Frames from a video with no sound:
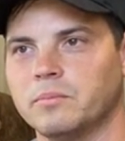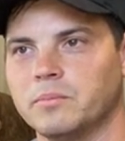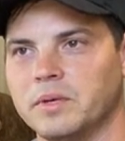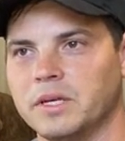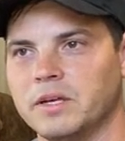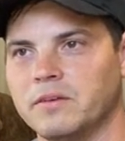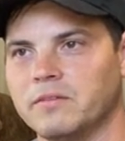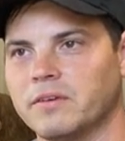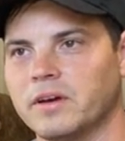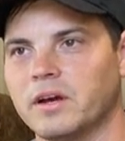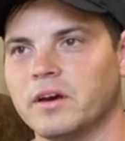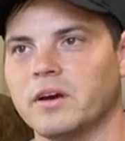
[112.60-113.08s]

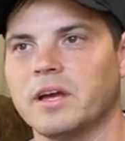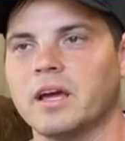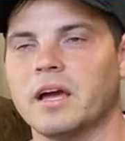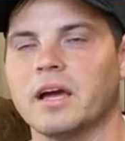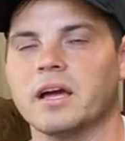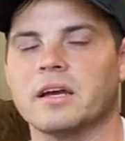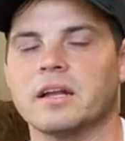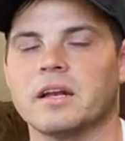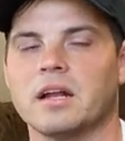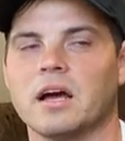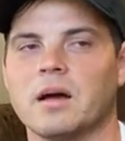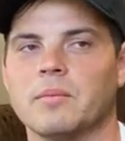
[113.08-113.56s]
be very
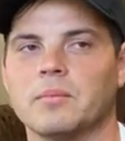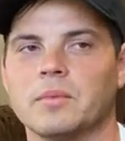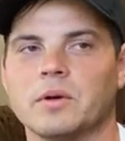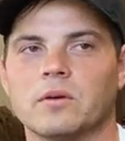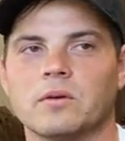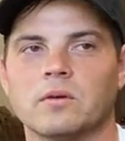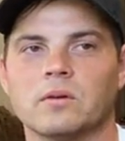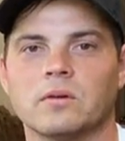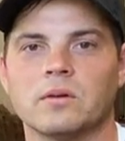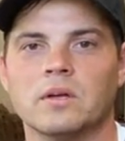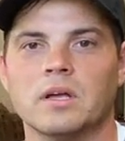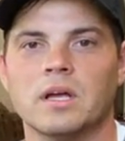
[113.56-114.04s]

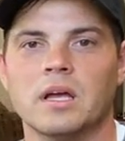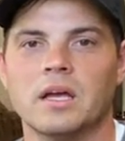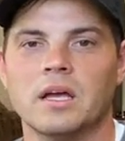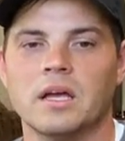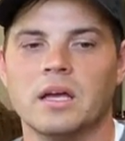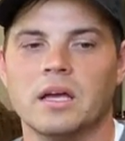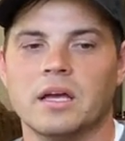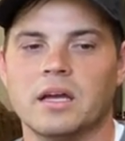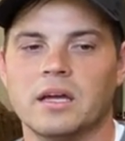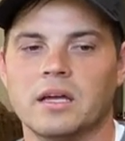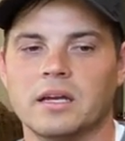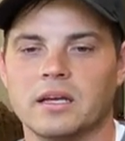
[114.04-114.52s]
economical
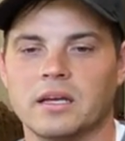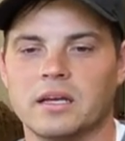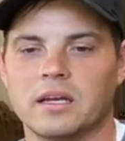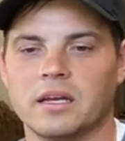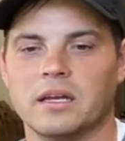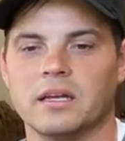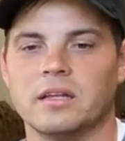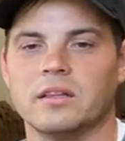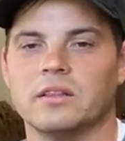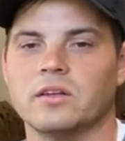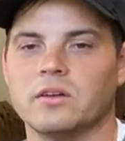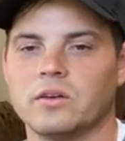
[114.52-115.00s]
and
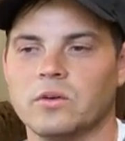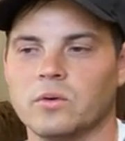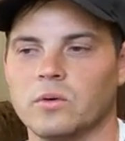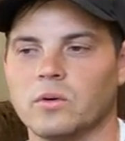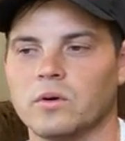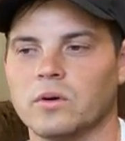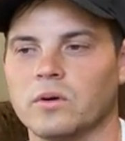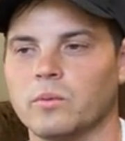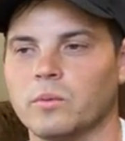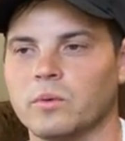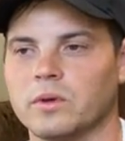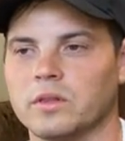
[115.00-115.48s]
get in the
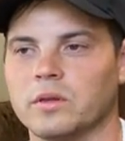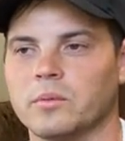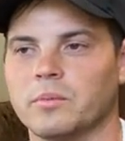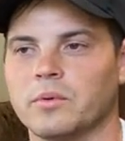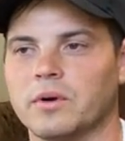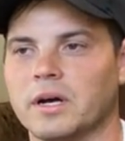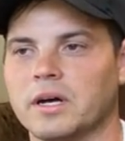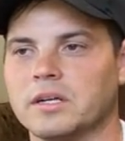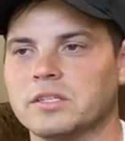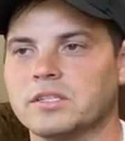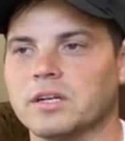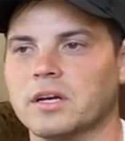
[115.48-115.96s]
door with a
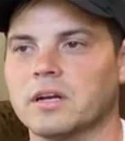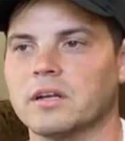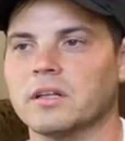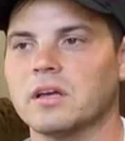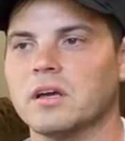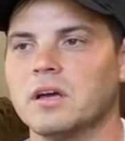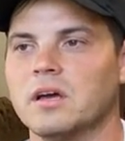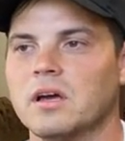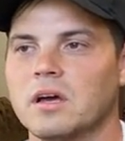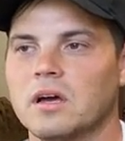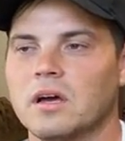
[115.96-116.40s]
project.